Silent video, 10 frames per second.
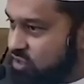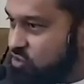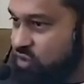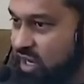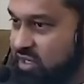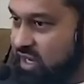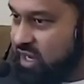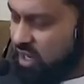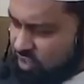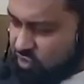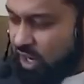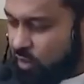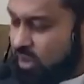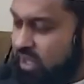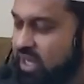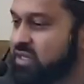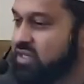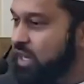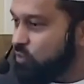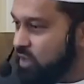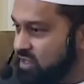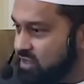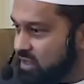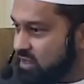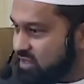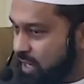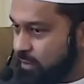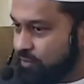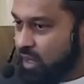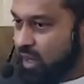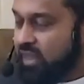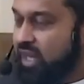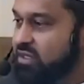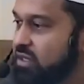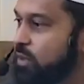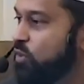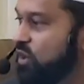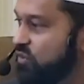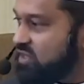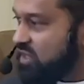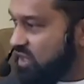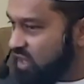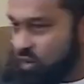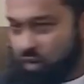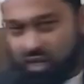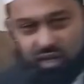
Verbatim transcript: thing to translate, so I will hint at what is said, that the Prophet sallallahu